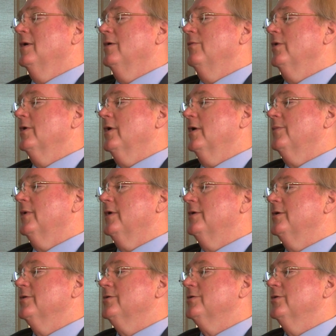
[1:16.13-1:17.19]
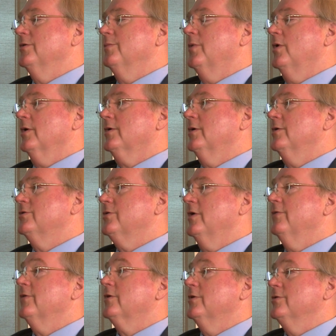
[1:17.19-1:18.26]
and really not paying attention to the parking and
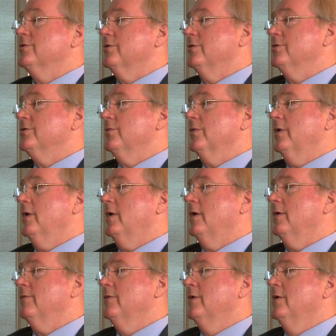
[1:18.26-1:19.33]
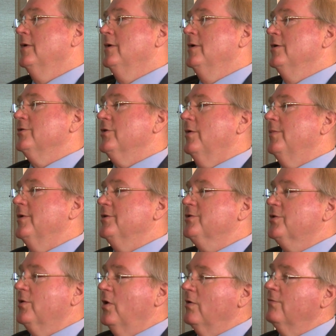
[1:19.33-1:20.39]
traffic concerns that we have. So I've been a
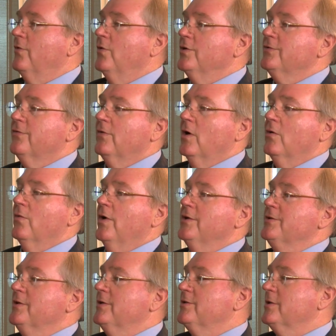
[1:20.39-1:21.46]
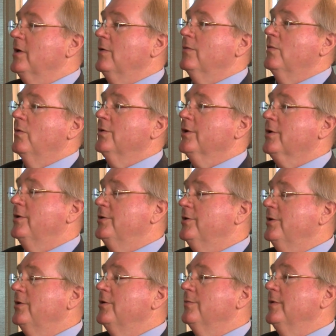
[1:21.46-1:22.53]
strong voice for our residents, and I want to
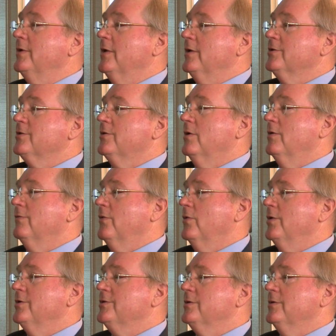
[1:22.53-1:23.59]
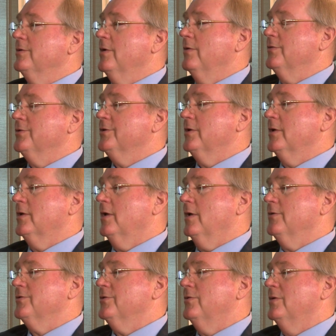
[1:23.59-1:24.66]
continue to be that strong voice on City
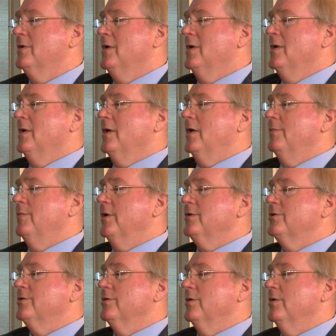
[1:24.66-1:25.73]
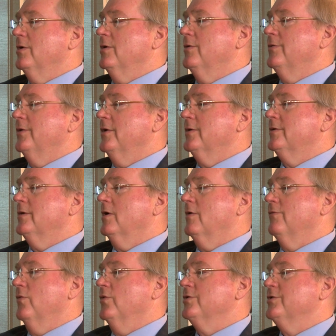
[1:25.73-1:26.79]
Council and make sure that
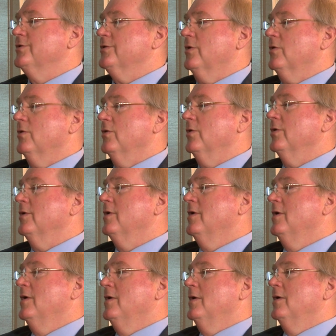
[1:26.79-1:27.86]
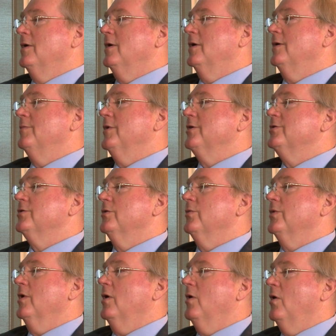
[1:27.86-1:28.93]
our voices are heard and make sure
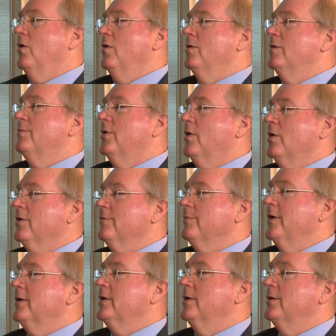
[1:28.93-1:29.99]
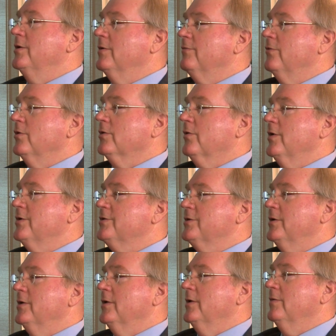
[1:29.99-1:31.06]
we're all part of making Denver a great
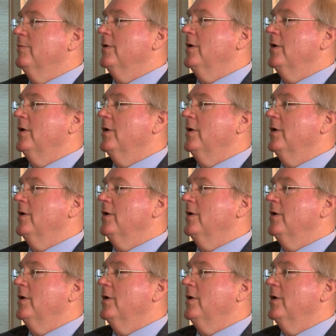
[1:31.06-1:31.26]
city.